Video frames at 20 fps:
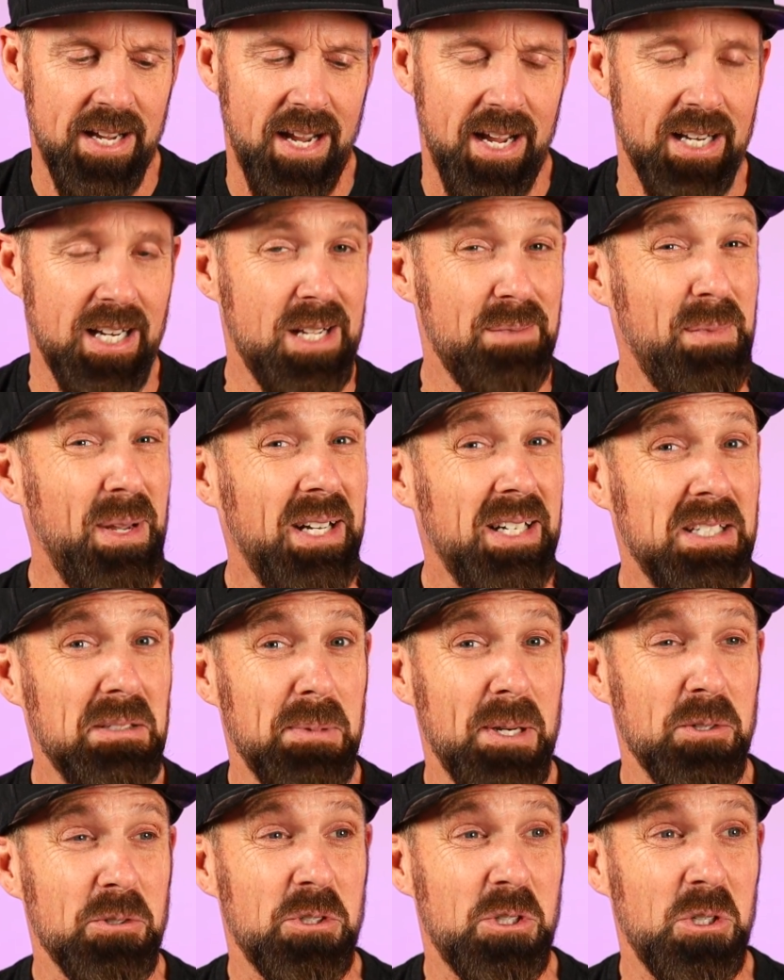And I made it
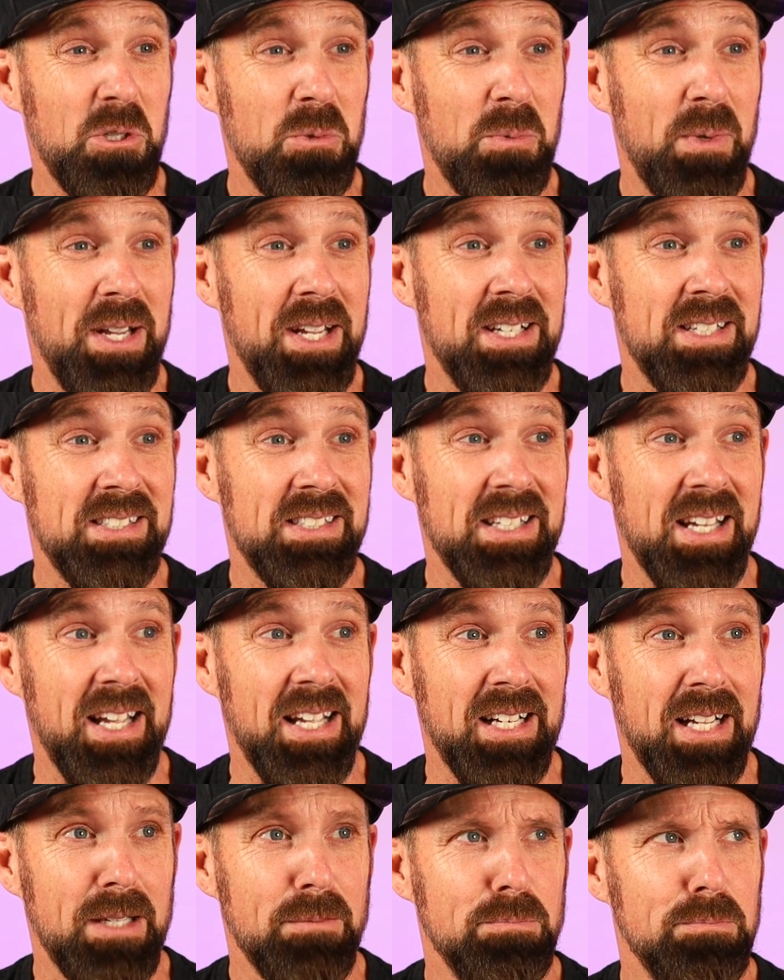about 2 weeks,
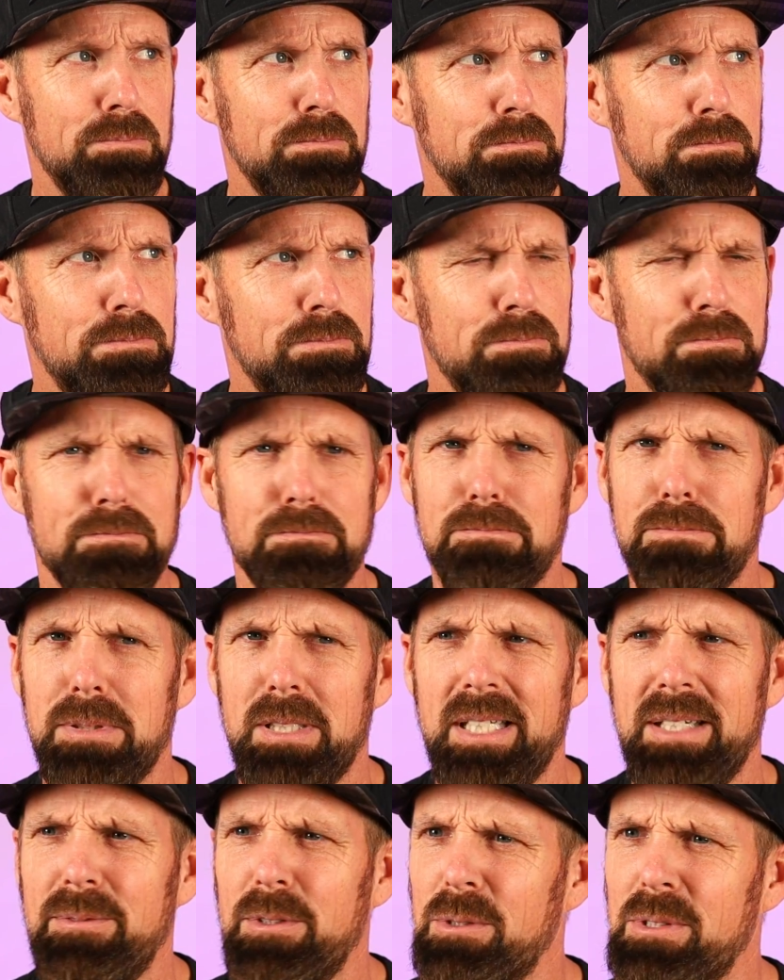and I
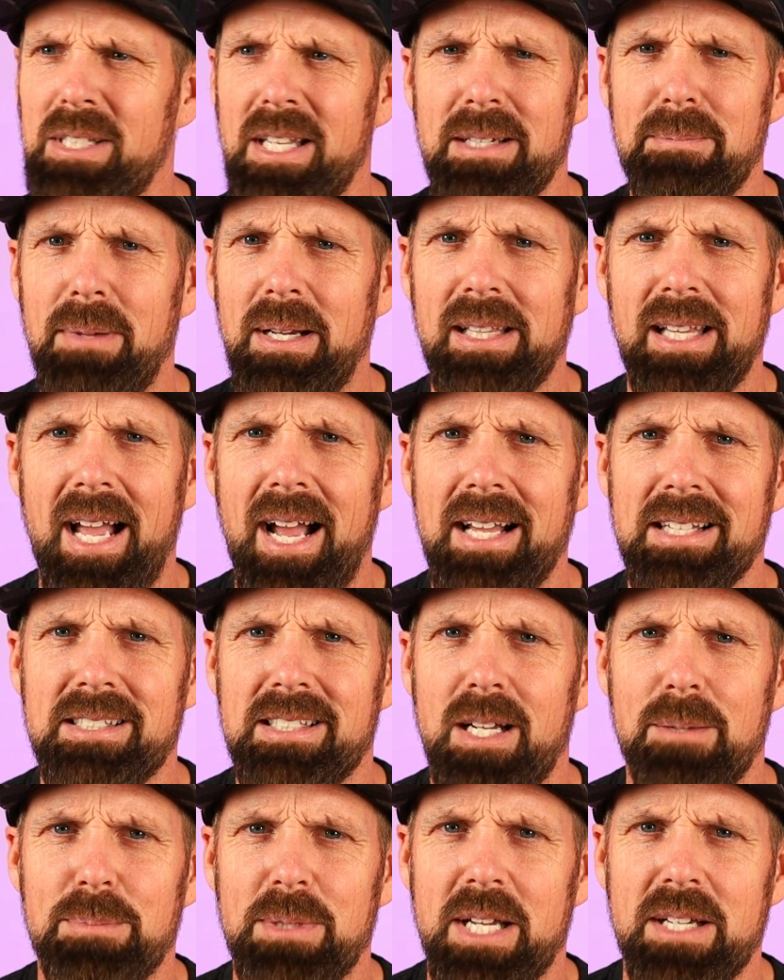believe it was like my last
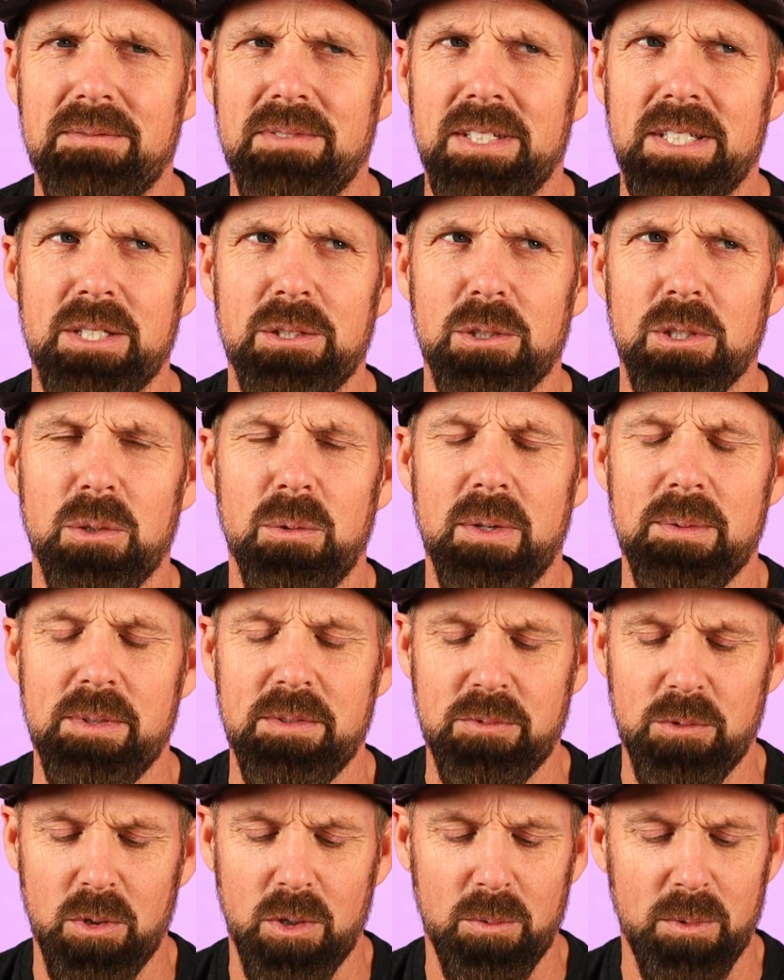update video or the one
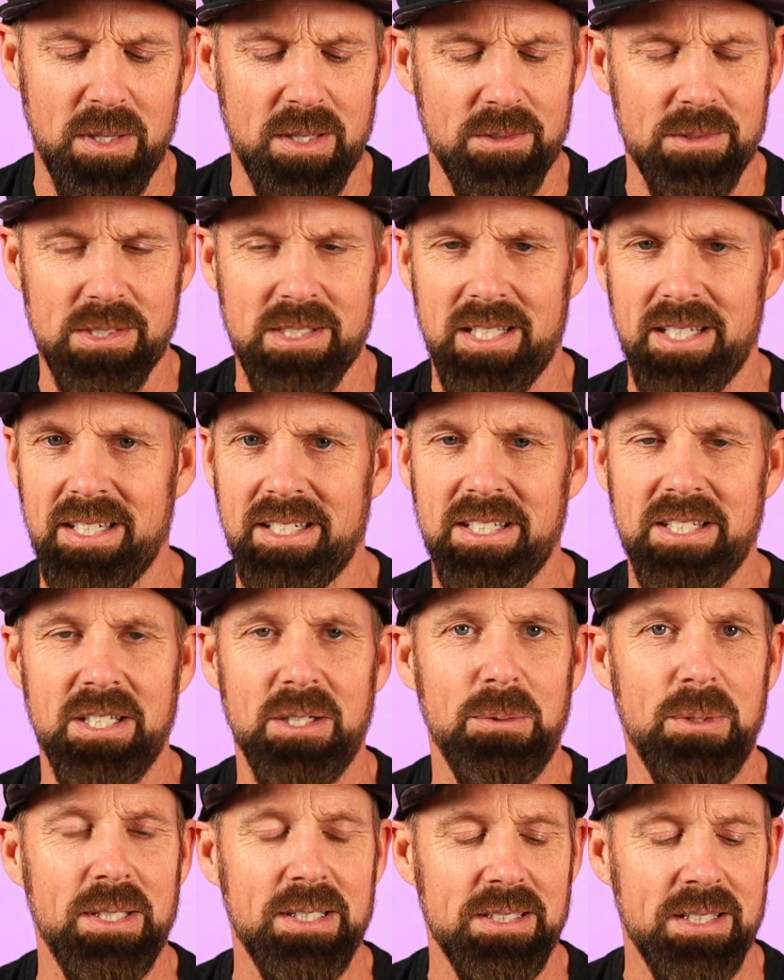before where I was like, you
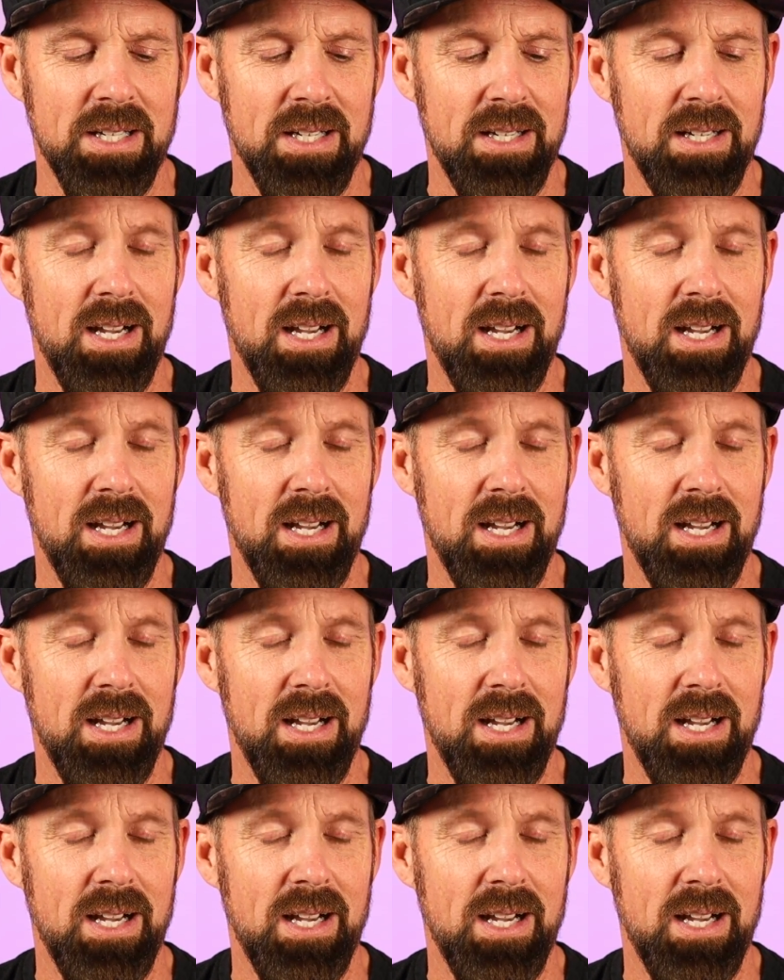know what?